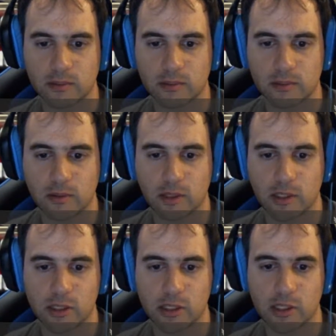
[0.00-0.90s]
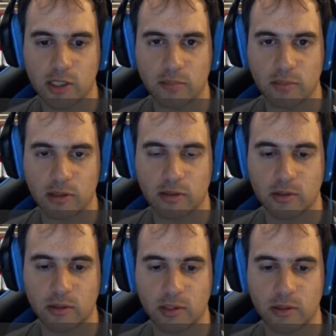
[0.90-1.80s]
it's gonna check me,
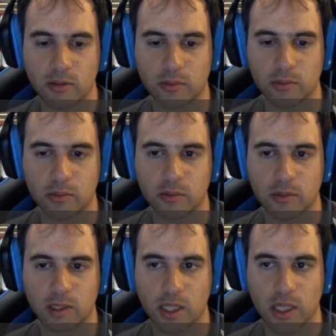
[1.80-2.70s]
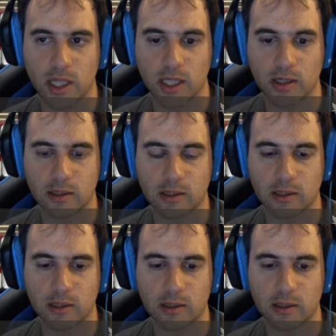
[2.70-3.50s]
so I need to get